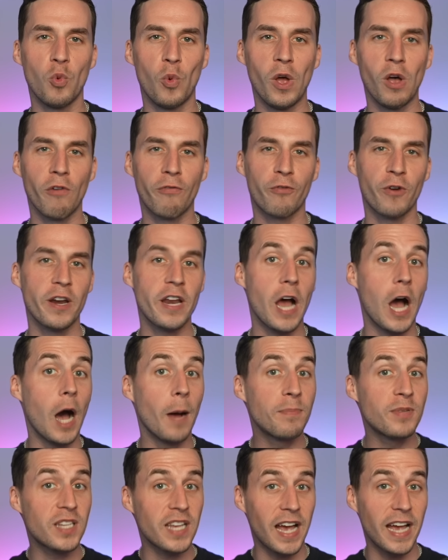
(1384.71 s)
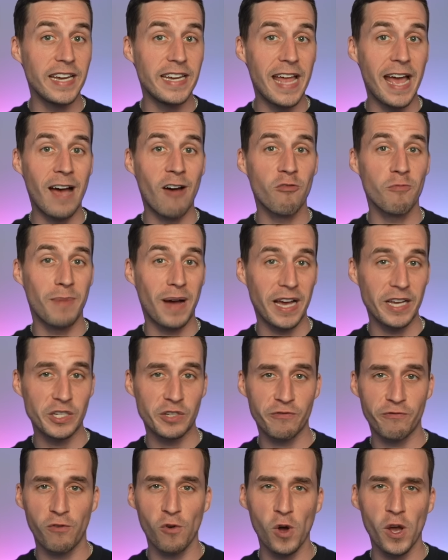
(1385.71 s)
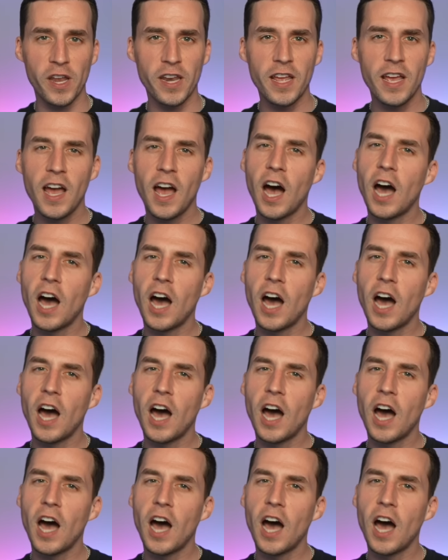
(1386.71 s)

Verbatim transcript: Wilfred upside down by his foot,